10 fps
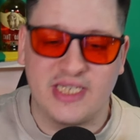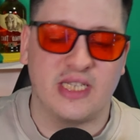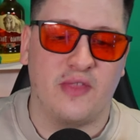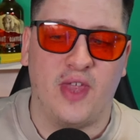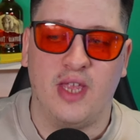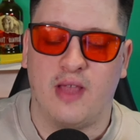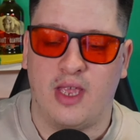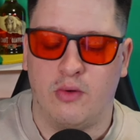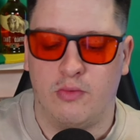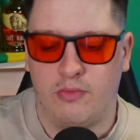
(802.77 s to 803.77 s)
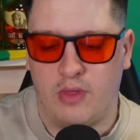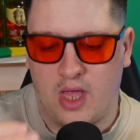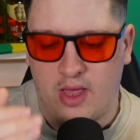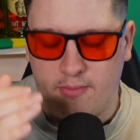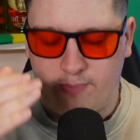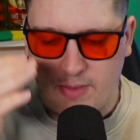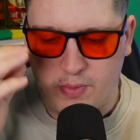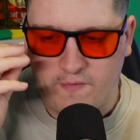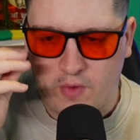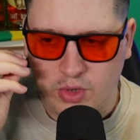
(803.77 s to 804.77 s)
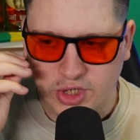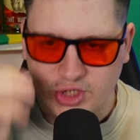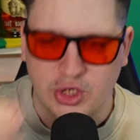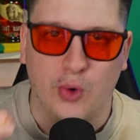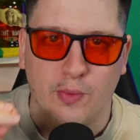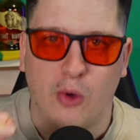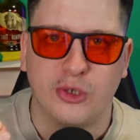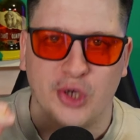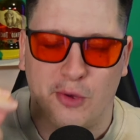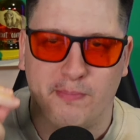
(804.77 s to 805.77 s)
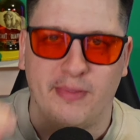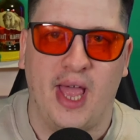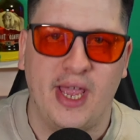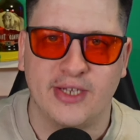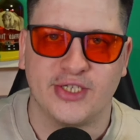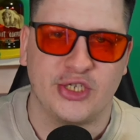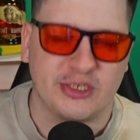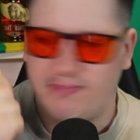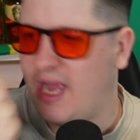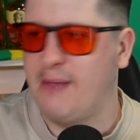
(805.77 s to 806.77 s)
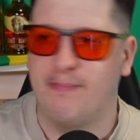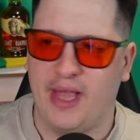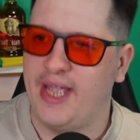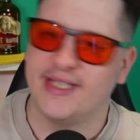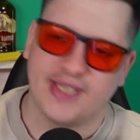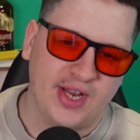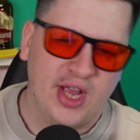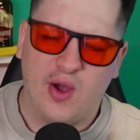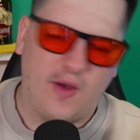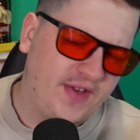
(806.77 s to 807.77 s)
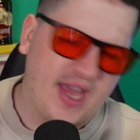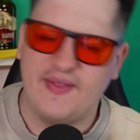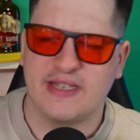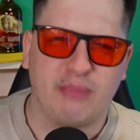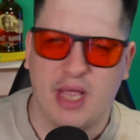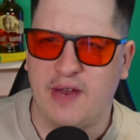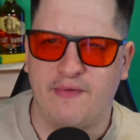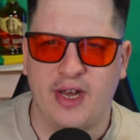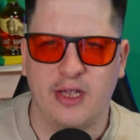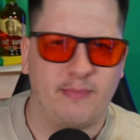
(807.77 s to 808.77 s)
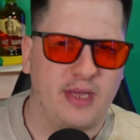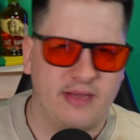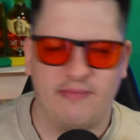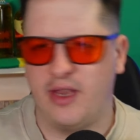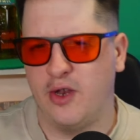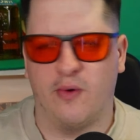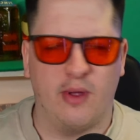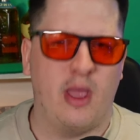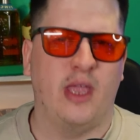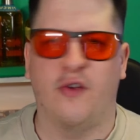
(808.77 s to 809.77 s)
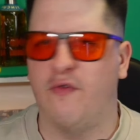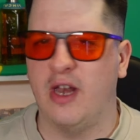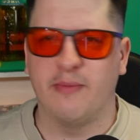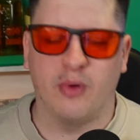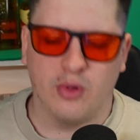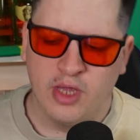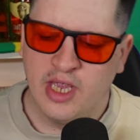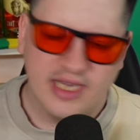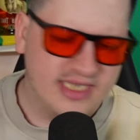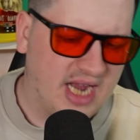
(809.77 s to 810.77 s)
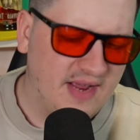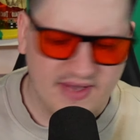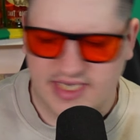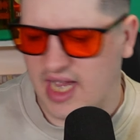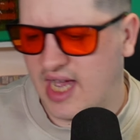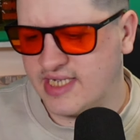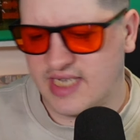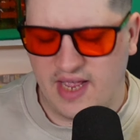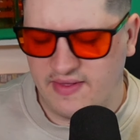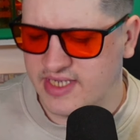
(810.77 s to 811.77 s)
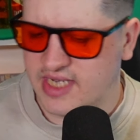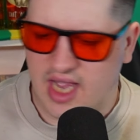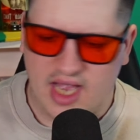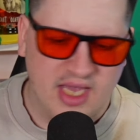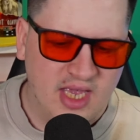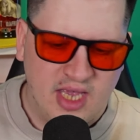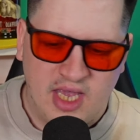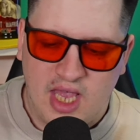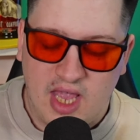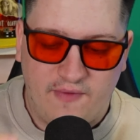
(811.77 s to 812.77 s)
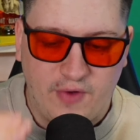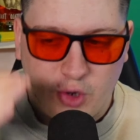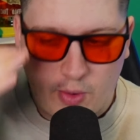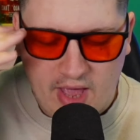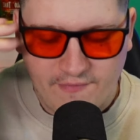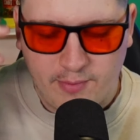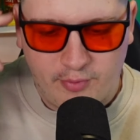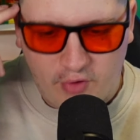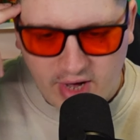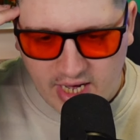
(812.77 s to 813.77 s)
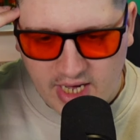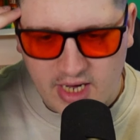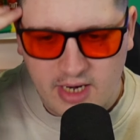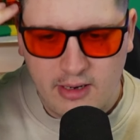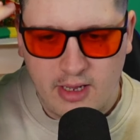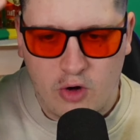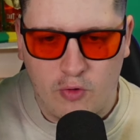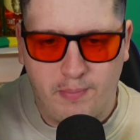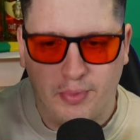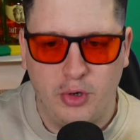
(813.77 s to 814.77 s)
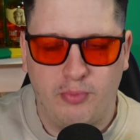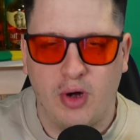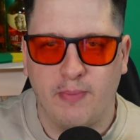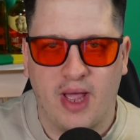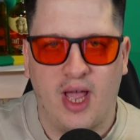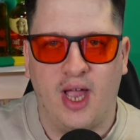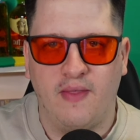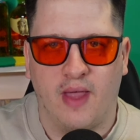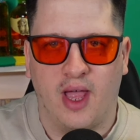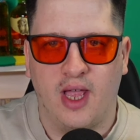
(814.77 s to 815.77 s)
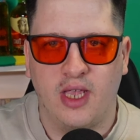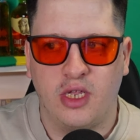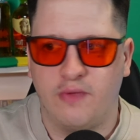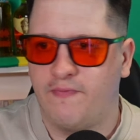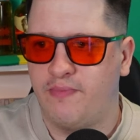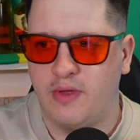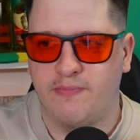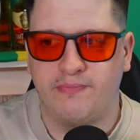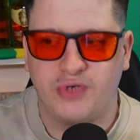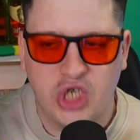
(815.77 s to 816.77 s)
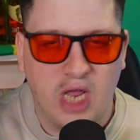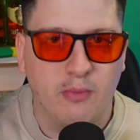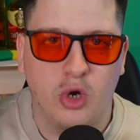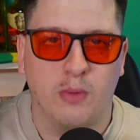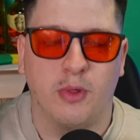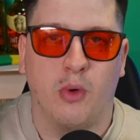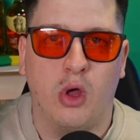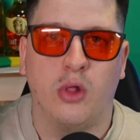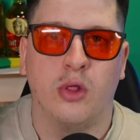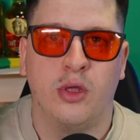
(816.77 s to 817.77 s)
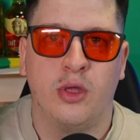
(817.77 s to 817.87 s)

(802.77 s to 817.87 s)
is the thing, like, people focus so much on players and just buying players, and if you get this player in, it'll be, incredible. Sign this guy. If you don't have a brain or a blueprint behind that, you're shitting money up the wall.